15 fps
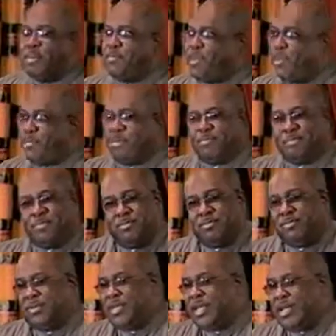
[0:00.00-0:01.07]
able to
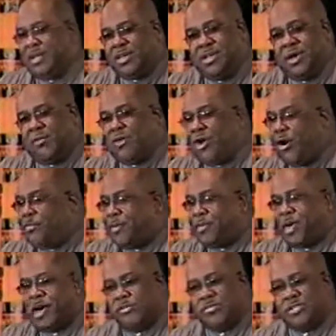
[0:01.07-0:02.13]
get a cough up
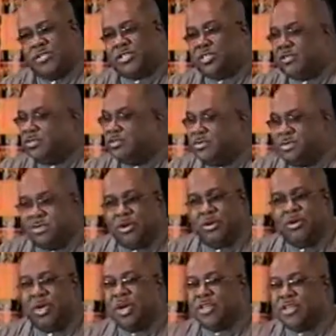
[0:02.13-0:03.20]
100 or two,
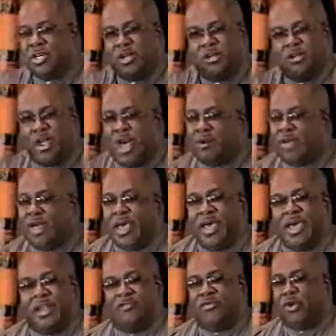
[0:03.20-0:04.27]
to loan out.
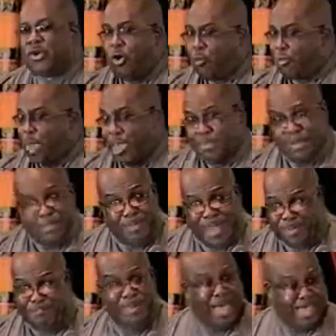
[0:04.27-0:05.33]
And if you don't pay me back,